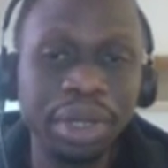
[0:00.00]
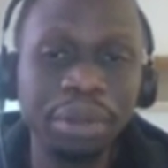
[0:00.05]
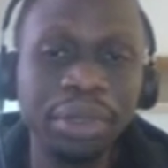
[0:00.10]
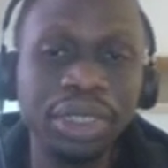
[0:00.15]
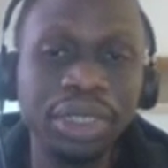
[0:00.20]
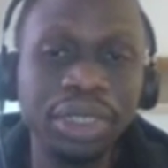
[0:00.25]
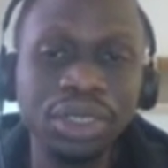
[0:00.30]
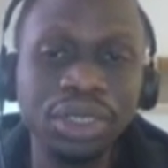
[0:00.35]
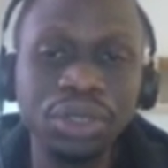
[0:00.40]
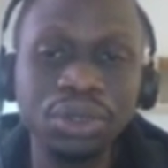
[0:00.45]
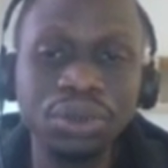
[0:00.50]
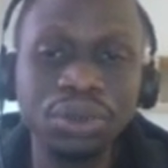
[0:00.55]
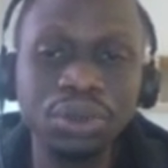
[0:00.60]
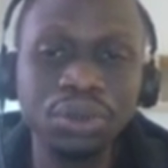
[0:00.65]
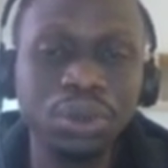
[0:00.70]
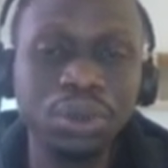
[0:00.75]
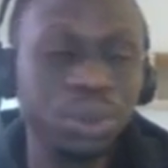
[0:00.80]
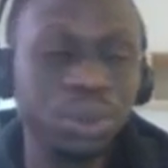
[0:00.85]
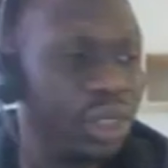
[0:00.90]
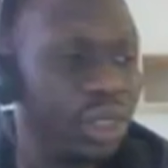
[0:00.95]
amazing
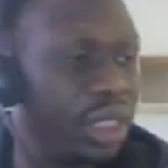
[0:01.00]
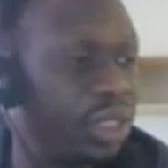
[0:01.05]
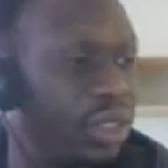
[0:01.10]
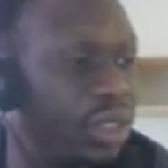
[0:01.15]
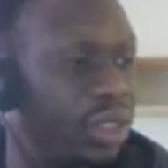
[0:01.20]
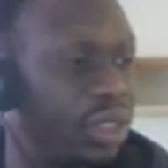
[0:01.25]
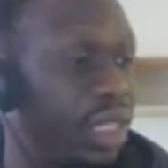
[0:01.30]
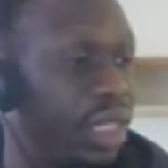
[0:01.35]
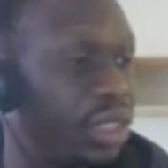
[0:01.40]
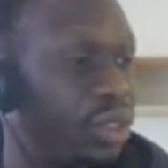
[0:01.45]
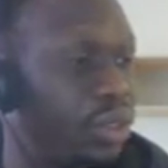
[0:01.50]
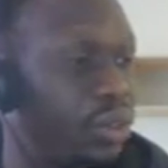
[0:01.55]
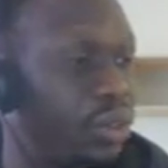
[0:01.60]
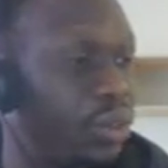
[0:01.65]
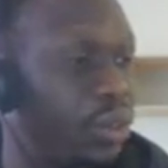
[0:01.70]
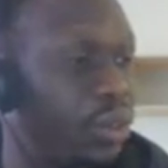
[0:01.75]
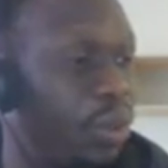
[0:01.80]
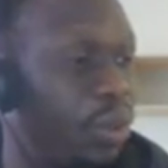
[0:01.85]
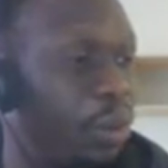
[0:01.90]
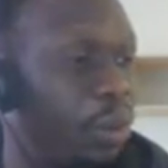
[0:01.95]
tools. I just had to
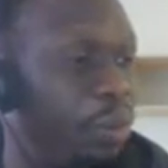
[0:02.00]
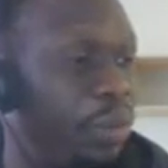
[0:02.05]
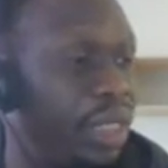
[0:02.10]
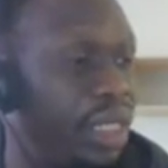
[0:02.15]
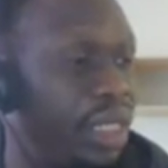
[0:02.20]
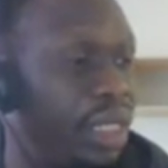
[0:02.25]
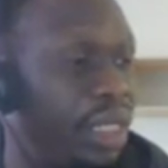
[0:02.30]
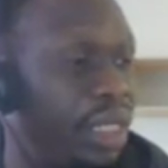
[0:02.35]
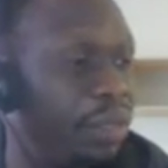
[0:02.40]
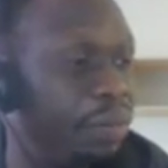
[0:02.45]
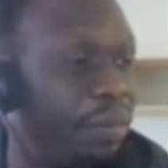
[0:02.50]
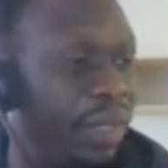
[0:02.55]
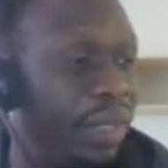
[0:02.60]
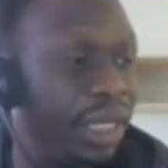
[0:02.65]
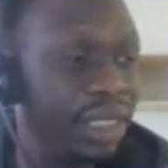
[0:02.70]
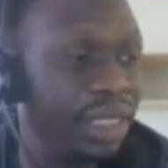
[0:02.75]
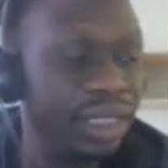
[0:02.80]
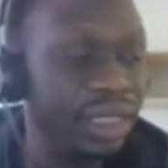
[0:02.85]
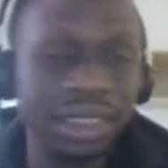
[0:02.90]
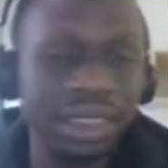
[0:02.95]
copy and
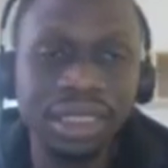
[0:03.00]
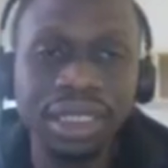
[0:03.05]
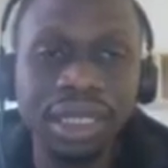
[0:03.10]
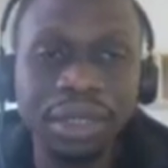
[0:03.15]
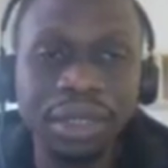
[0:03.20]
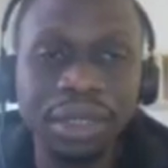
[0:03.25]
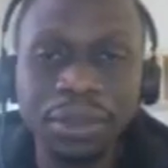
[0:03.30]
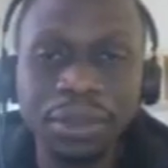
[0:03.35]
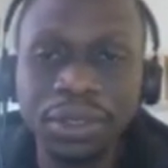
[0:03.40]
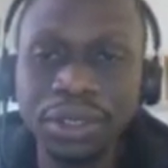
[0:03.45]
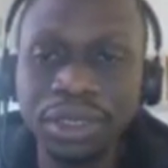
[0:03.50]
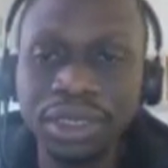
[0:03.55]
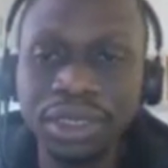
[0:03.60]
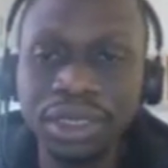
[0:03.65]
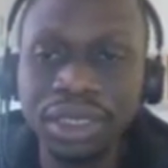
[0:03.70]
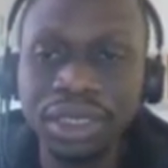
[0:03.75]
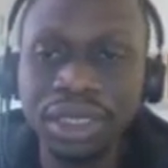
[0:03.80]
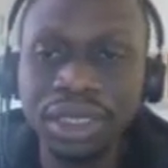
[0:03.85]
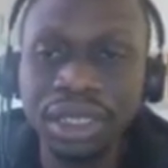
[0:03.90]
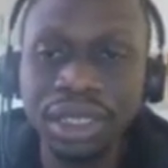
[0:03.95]
paste it here
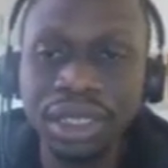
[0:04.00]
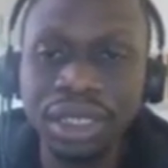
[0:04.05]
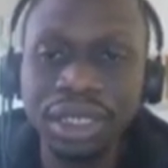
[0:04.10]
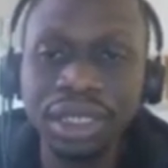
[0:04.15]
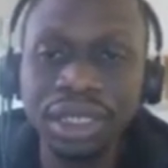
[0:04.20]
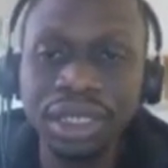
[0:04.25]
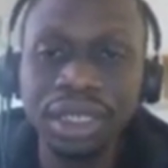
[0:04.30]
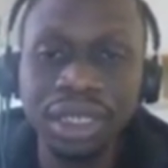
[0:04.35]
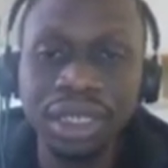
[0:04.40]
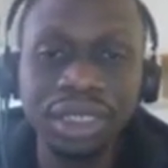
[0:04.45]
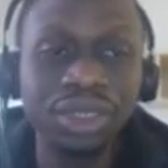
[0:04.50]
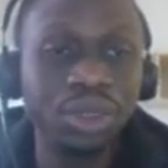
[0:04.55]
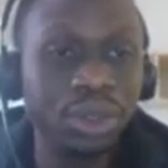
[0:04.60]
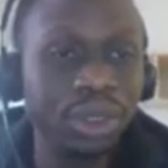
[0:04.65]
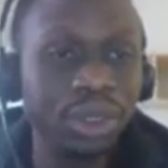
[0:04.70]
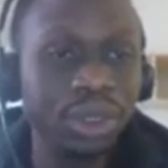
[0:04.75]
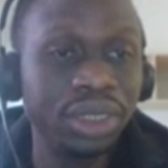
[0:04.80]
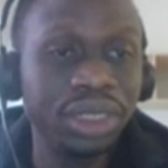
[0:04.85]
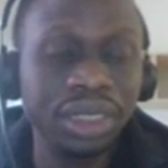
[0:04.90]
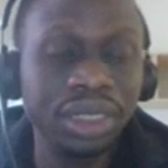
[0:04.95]
because it's
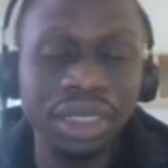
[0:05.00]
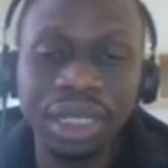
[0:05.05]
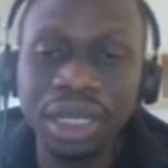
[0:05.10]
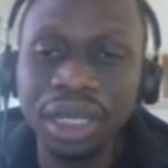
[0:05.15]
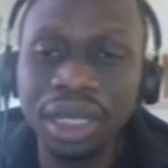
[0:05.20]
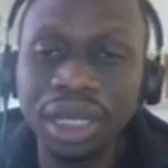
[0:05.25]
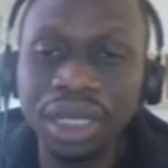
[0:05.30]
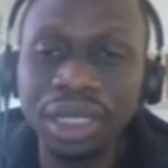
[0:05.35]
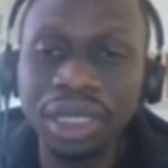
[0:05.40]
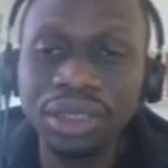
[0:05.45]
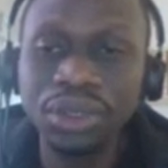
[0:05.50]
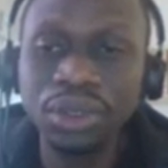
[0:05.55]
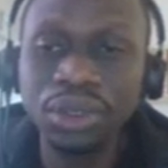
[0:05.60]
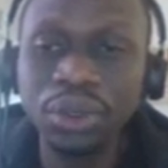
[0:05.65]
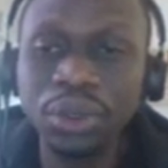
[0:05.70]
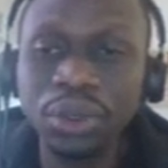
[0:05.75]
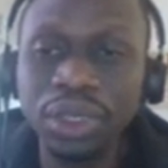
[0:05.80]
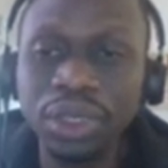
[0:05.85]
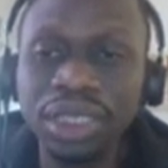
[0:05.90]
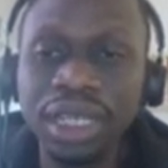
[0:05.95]
good.
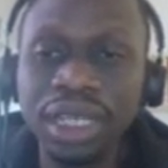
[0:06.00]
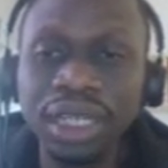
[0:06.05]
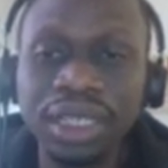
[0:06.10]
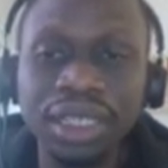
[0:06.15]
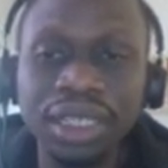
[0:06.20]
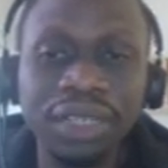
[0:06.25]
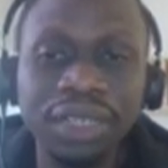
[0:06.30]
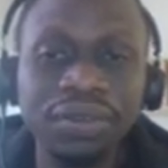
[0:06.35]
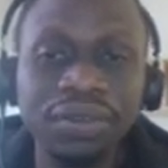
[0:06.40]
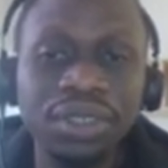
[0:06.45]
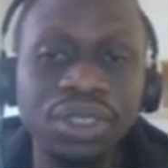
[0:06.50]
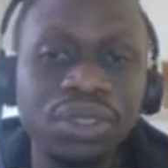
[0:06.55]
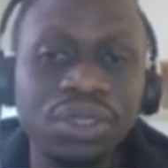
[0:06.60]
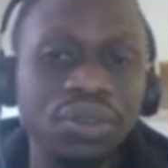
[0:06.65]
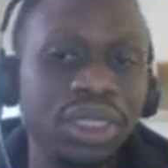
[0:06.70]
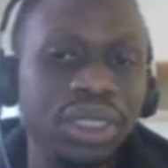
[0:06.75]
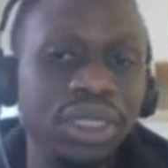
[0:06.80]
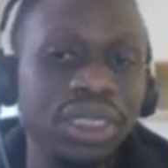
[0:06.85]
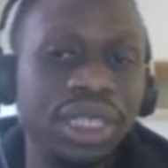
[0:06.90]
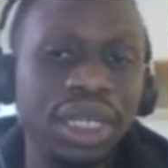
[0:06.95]
So he said if the
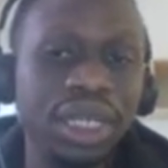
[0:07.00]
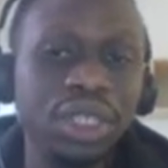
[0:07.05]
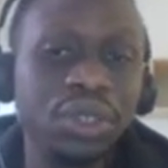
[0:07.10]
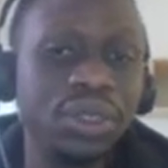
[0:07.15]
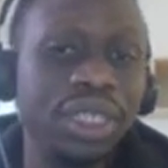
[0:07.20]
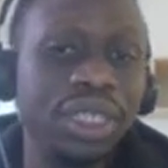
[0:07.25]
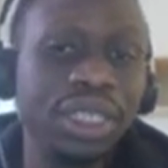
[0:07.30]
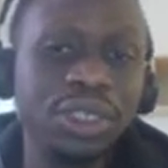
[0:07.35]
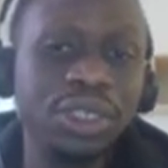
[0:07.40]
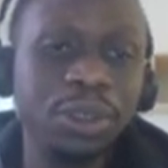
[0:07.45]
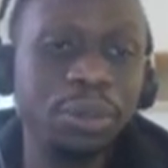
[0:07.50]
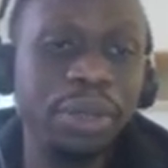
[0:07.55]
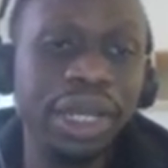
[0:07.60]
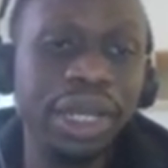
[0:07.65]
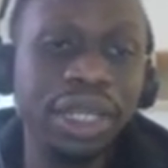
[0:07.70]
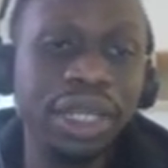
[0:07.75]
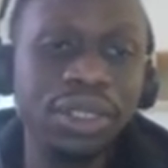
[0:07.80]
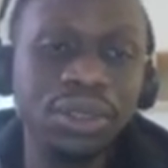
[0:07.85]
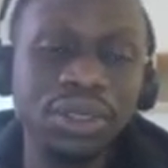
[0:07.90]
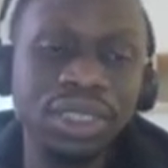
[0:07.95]
strings are user
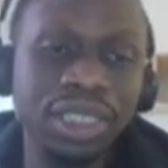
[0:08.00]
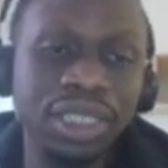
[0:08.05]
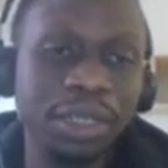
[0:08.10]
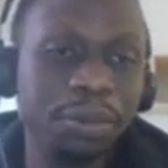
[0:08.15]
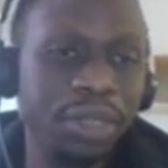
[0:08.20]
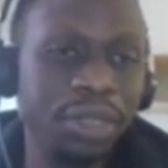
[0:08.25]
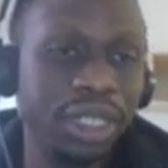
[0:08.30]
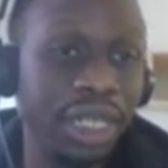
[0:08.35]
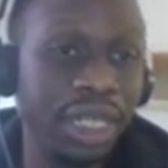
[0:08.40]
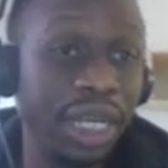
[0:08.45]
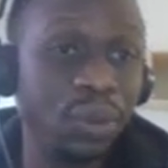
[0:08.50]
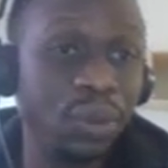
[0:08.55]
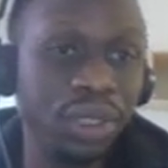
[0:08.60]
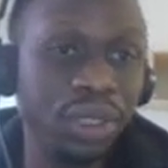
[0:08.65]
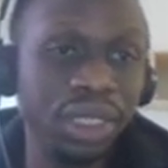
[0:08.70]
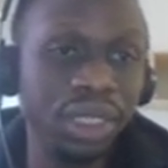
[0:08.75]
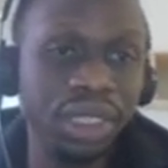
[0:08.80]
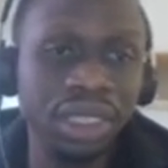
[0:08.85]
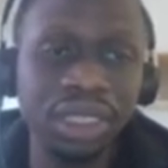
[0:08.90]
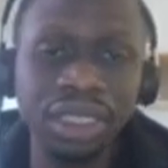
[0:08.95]
supplied, use template like
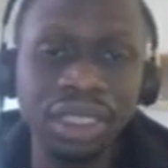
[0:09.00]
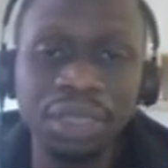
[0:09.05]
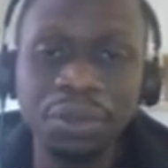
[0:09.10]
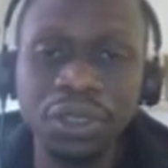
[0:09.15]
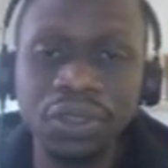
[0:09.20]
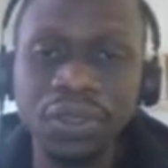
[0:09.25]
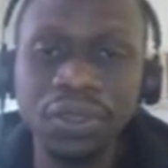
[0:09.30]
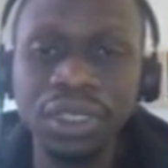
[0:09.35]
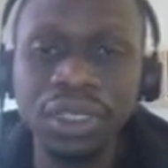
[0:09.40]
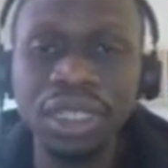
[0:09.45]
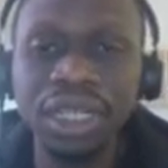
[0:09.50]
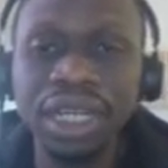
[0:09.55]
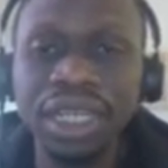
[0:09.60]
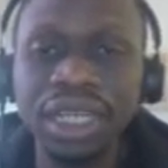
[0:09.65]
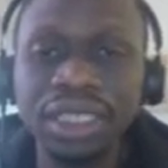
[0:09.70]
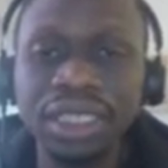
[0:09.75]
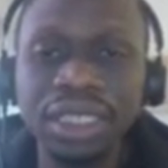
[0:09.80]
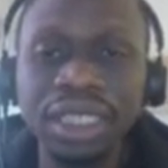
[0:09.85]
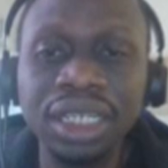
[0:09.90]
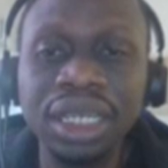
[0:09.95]
we demonstrated
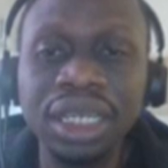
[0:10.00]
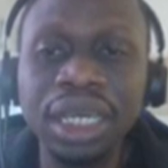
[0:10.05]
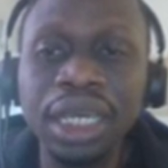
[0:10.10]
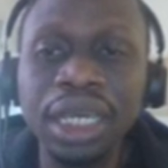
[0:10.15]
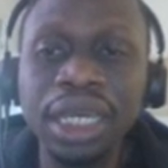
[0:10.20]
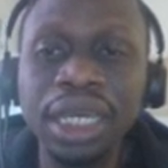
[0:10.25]
lastly.